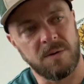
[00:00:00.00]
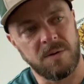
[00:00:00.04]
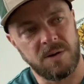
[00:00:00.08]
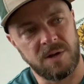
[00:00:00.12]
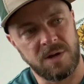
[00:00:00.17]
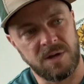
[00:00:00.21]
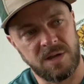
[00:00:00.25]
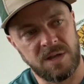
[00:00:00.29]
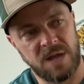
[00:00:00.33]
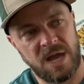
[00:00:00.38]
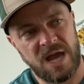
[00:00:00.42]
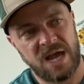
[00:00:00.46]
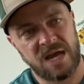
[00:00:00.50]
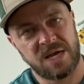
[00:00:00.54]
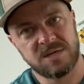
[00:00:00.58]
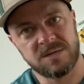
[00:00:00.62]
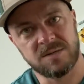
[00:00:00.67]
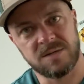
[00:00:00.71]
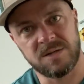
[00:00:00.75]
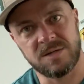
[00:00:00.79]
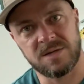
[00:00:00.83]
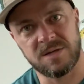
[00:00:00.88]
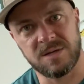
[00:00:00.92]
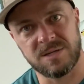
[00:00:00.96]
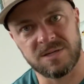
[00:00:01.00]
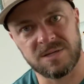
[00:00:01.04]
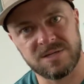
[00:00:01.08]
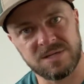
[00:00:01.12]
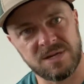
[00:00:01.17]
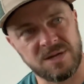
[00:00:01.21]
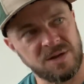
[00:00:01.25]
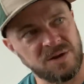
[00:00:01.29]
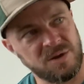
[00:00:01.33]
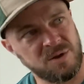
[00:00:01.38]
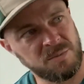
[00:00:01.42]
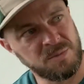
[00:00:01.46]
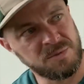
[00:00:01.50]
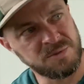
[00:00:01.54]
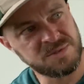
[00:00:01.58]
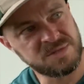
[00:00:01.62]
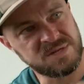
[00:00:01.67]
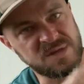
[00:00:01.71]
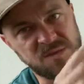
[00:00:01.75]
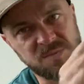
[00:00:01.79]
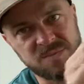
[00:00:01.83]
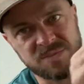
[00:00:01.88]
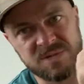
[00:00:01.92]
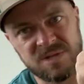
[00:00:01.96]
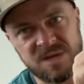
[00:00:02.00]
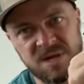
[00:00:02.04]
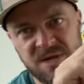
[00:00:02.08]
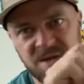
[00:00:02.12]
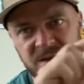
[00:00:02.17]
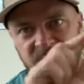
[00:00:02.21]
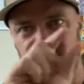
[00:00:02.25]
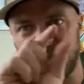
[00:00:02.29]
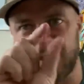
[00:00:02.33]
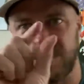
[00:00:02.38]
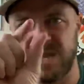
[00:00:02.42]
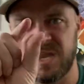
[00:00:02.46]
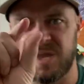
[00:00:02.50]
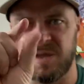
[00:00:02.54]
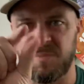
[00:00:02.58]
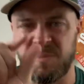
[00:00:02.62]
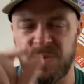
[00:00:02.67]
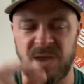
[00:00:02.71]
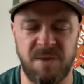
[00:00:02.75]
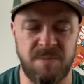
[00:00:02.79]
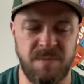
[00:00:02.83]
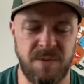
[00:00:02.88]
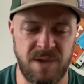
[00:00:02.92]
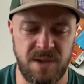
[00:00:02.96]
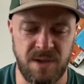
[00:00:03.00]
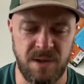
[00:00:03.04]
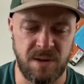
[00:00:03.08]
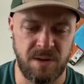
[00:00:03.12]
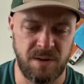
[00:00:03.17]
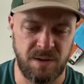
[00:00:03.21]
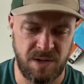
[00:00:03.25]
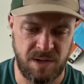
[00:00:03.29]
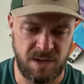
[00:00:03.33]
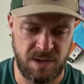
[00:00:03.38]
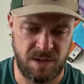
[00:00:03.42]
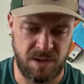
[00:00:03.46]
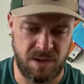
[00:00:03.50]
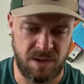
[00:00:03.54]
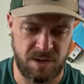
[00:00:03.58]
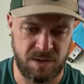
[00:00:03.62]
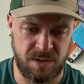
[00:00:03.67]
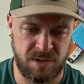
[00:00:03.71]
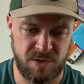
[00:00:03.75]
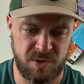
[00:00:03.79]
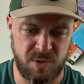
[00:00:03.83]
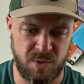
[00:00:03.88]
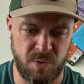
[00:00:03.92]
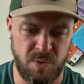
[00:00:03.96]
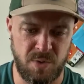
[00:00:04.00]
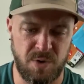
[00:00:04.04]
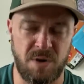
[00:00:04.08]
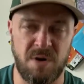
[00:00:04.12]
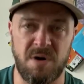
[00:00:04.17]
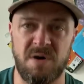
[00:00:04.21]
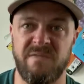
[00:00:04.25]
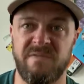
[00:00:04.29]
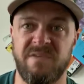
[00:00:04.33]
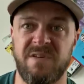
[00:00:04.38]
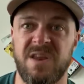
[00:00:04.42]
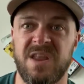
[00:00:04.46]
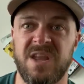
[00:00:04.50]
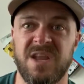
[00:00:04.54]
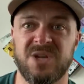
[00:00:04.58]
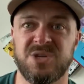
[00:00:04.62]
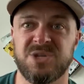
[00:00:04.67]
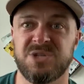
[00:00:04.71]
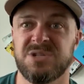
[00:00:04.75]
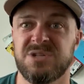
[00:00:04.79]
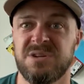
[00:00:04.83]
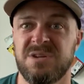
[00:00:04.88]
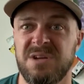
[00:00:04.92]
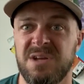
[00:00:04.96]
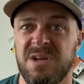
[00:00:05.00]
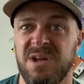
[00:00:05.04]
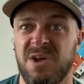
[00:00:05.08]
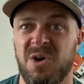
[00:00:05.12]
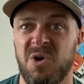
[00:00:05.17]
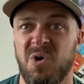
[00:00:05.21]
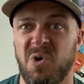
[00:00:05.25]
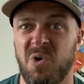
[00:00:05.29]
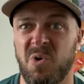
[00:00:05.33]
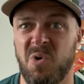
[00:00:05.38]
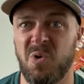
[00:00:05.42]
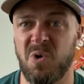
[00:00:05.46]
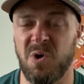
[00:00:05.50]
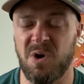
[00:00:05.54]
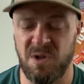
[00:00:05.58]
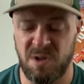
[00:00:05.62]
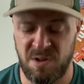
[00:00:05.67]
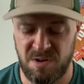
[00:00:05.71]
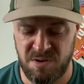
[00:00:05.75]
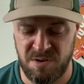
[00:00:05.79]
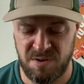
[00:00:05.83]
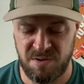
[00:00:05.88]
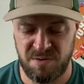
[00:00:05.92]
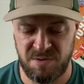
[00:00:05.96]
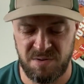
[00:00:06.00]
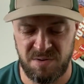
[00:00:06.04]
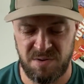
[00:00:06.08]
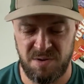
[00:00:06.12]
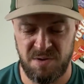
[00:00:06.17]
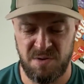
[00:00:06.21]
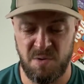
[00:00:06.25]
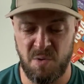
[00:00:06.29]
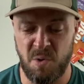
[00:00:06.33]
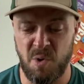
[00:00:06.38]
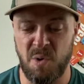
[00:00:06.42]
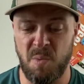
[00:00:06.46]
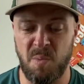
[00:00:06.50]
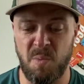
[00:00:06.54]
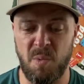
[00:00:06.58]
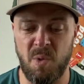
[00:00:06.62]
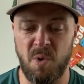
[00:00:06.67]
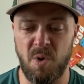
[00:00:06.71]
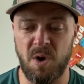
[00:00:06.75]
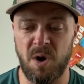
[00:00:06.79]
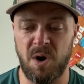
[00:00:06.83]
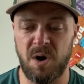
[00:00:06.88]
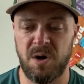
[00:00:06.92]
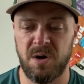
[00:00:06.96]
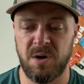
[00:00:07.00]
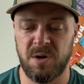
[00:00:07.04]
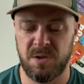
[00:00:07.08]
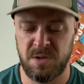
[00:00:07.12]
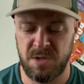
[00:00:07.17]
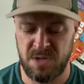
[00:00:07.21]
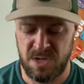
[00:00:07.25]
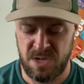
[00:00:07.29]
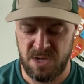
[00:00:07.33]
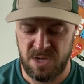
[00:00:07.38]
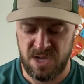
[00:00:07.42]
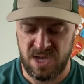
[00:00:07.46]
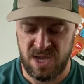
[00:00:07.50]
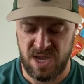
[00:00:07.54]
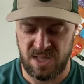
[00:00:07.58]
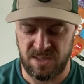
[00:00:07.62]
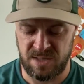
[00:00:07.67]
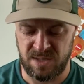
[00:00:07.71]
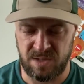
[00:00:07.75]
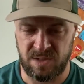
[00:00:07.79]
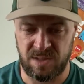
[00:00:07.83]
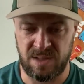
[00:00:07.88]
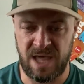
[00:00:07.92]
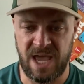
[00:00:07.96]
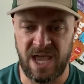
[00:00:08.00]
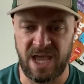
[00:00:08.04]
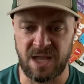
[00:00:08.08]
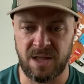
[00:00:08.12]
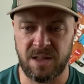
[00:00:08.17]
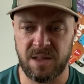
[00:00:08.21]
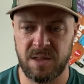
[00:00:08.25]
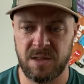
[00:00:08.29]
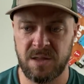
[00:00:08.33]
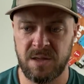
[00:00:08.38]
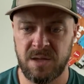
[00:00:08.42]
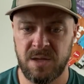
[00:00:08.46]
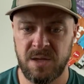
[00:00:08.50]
It actually does, it almost seems like you're getting maybe a quarter of an inch or more in the length.